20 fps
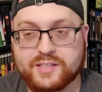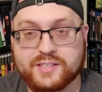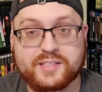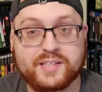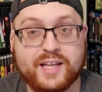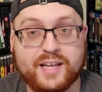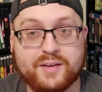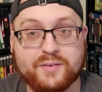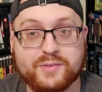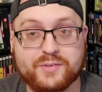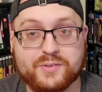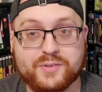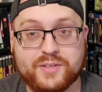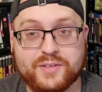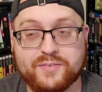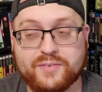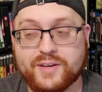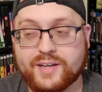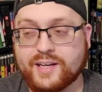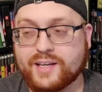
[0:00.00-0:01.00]
This lady was
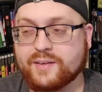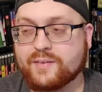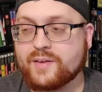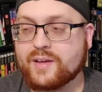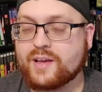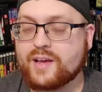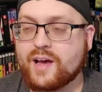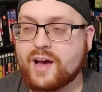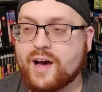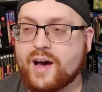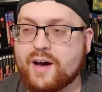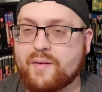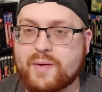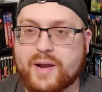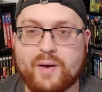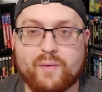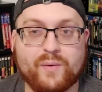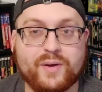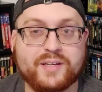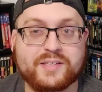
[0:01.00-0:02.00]
really funny, and
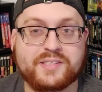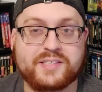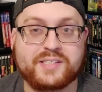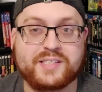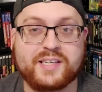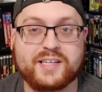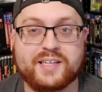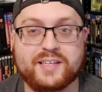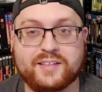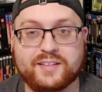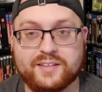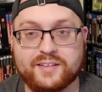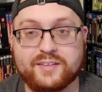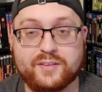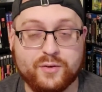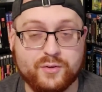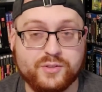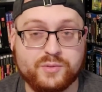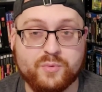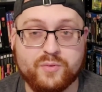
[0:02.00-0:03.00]
I want to see
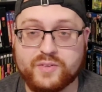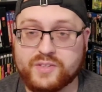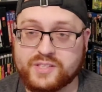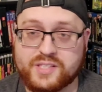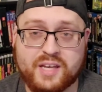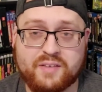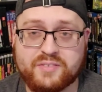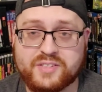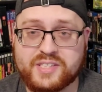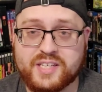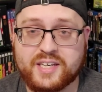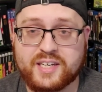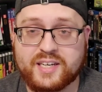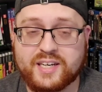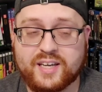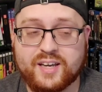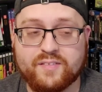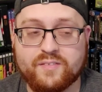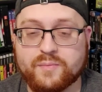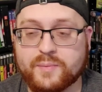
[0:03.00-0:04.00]
those movies. I haven't seen
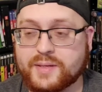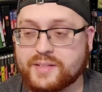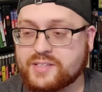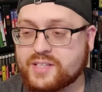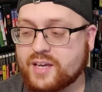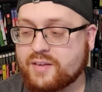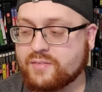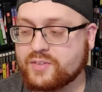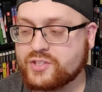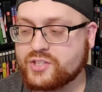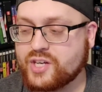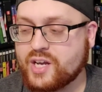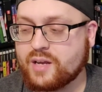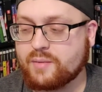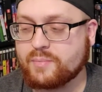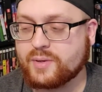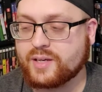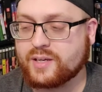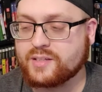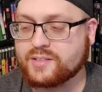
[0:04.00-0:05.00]
any of them, and it's kind of a
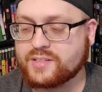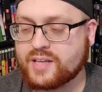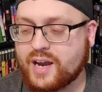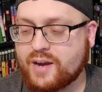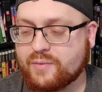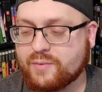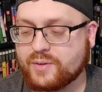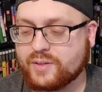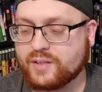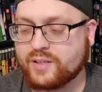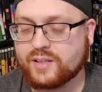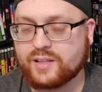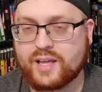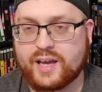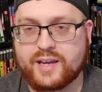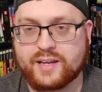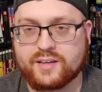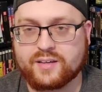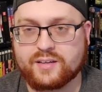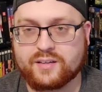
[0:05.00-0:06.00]
shame because I really
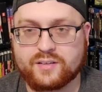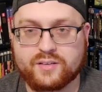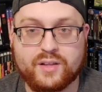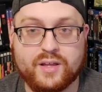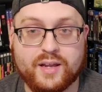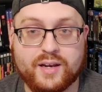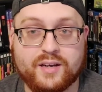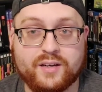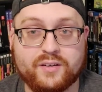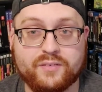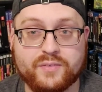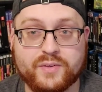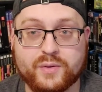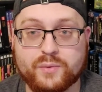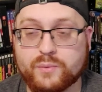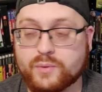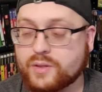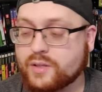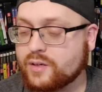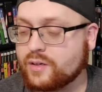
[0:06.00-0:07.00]
like that
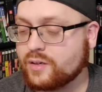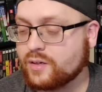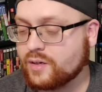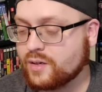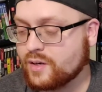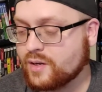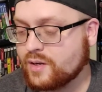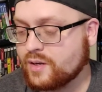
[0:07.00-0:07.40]
interview with her.